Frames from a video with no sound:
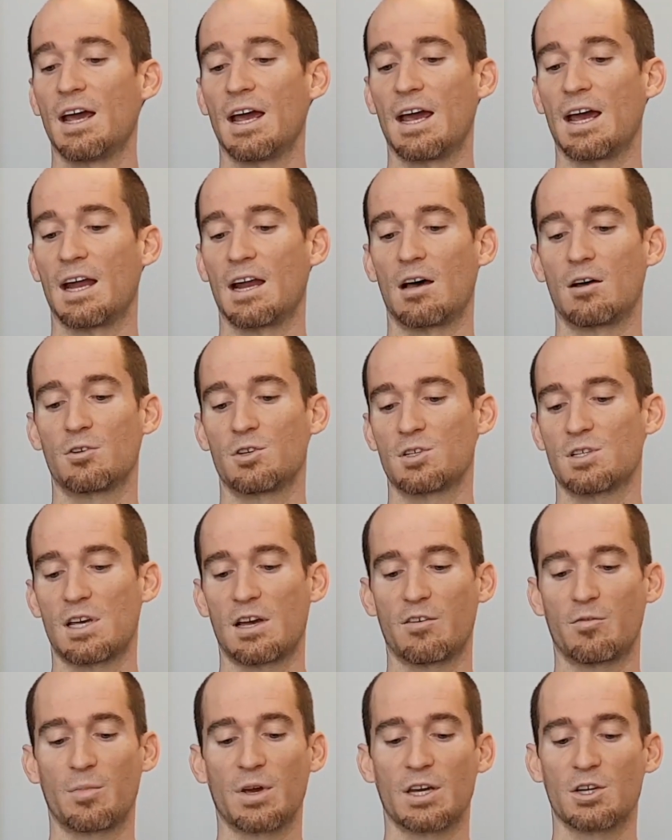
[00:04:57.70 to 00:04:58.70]
And I'll just
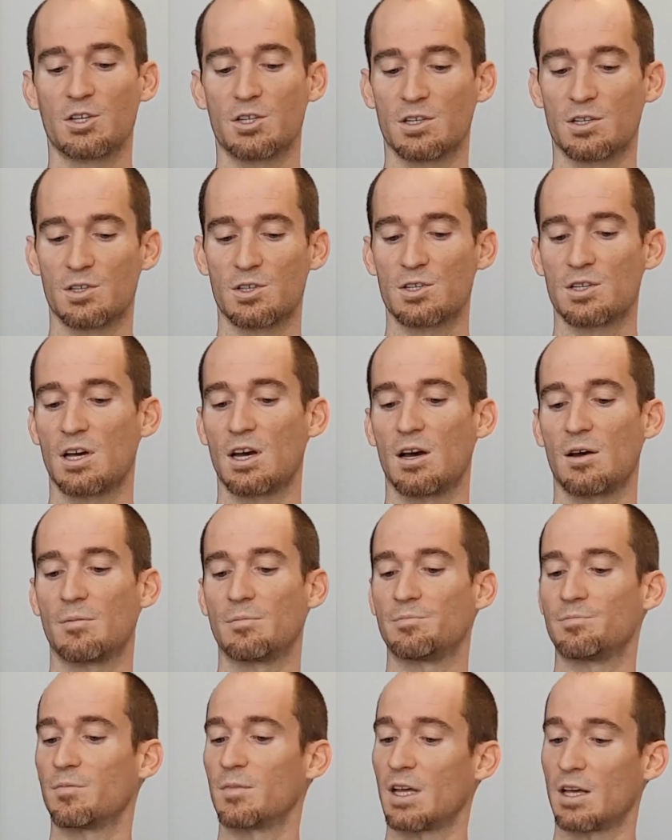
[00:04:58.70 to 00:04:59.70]
have patients
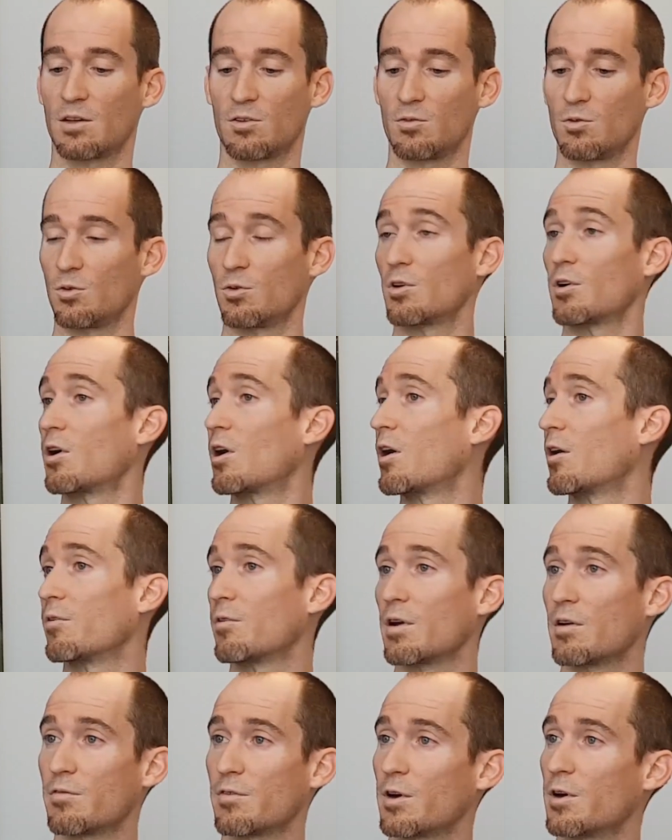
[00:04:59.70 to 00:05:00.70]
like do their heart
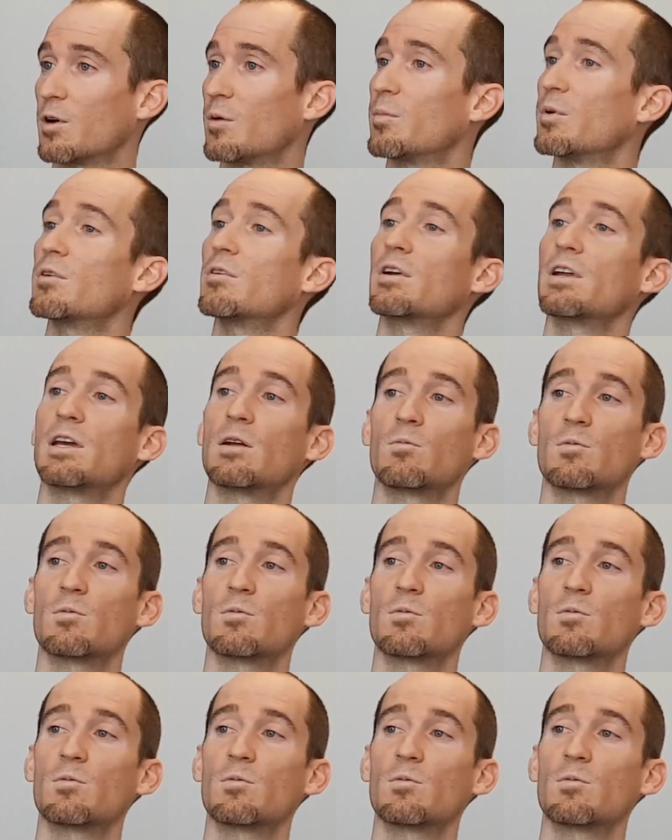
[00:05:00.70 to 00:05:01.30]
rate variability,